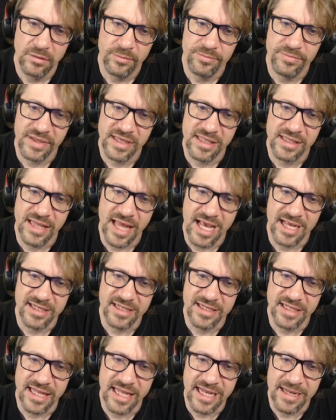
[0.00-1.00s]
Big lag
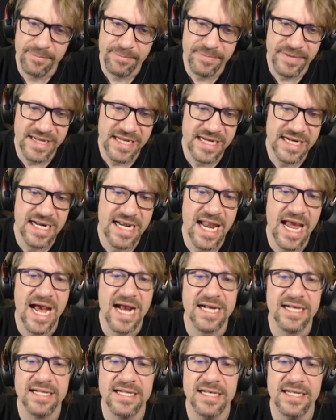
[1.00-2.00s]
delay. Big lag
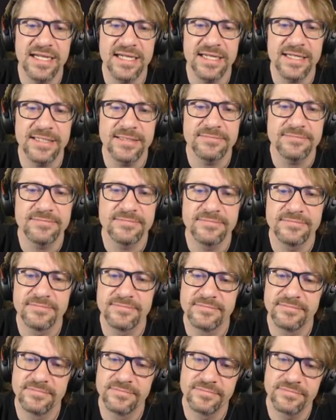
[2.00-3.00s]
delay.
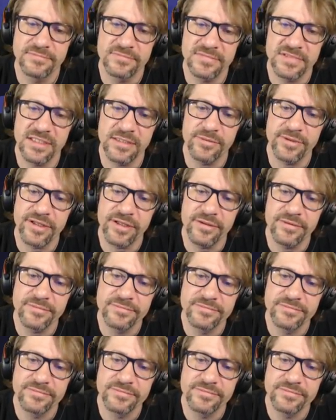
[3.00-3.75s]
There we go.